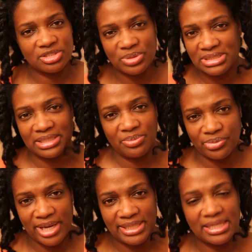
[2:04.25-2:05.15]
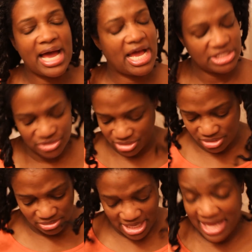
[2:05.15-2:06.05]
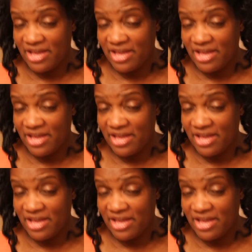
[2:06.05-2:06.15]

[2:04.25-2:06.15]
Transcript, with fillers: twisted and braided? I sure do.